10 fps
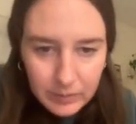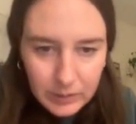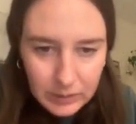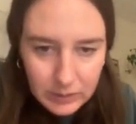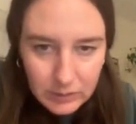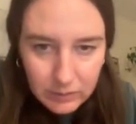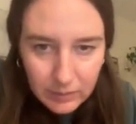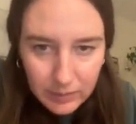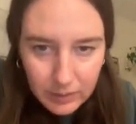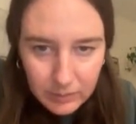Here's the
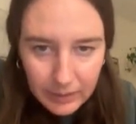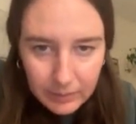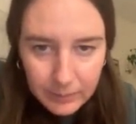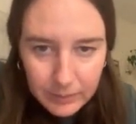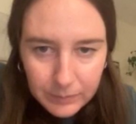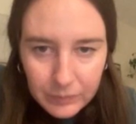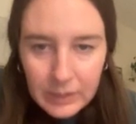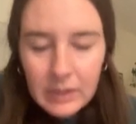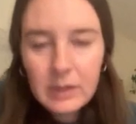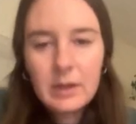ribbon backbone.
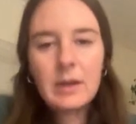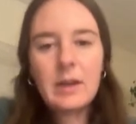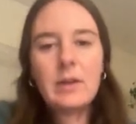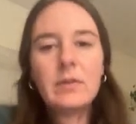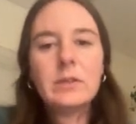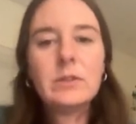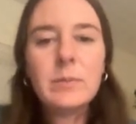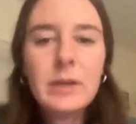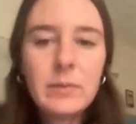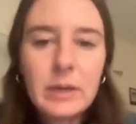And if we zoom
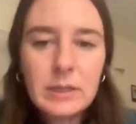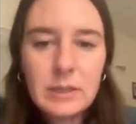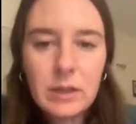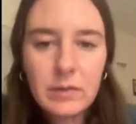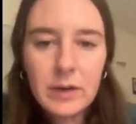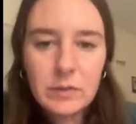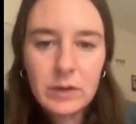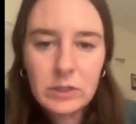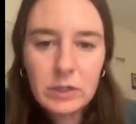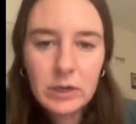in, we can see the phosphate
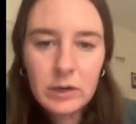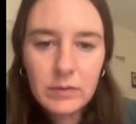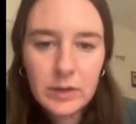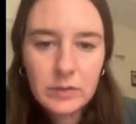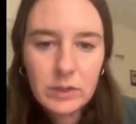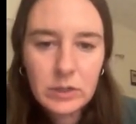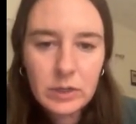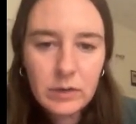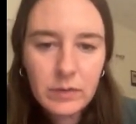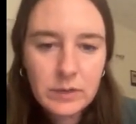sugar, phosphate
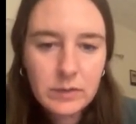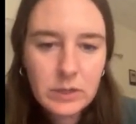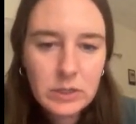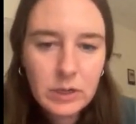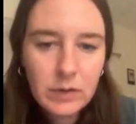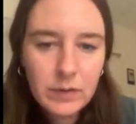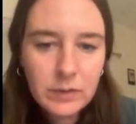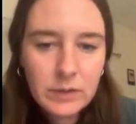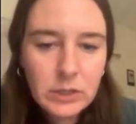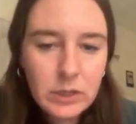sugar, phosphate sugar,
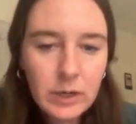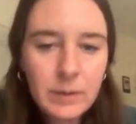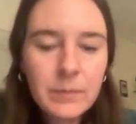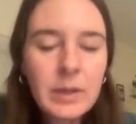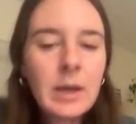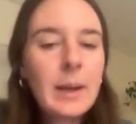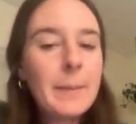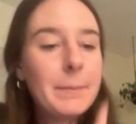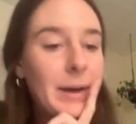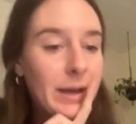phosphate sugar.
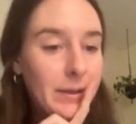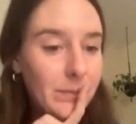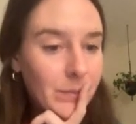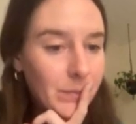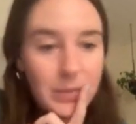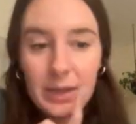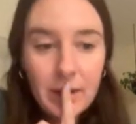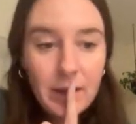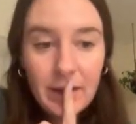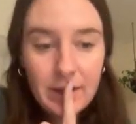But think
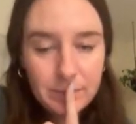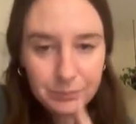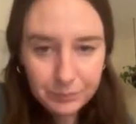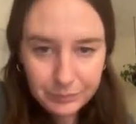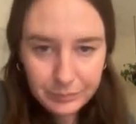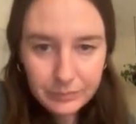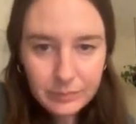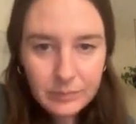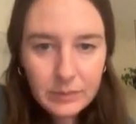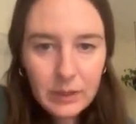again,
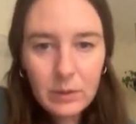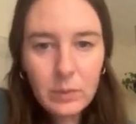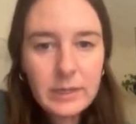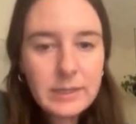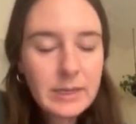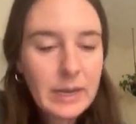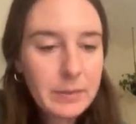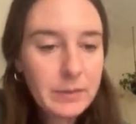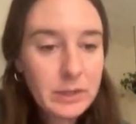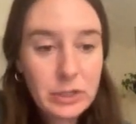what is the name
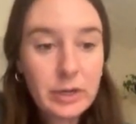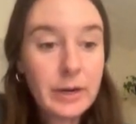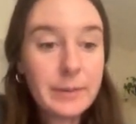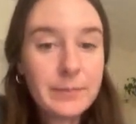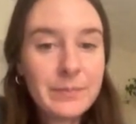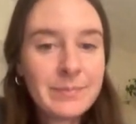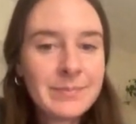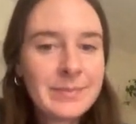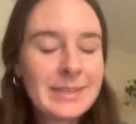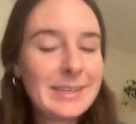of this sugar?
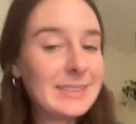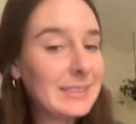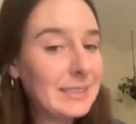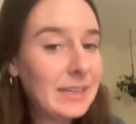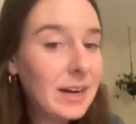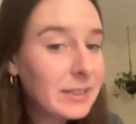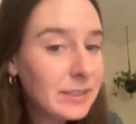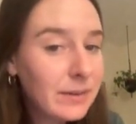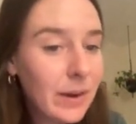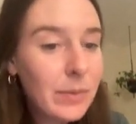Is it
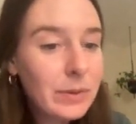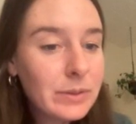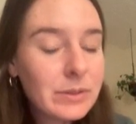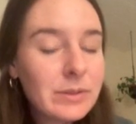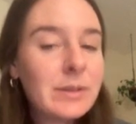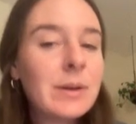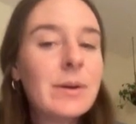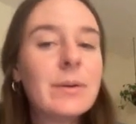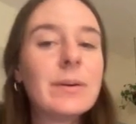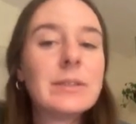deoxyribose
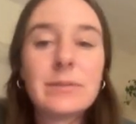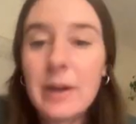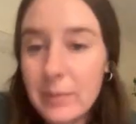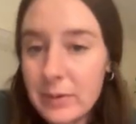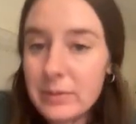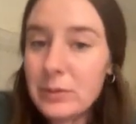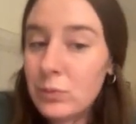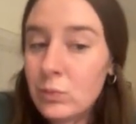or is it ribose?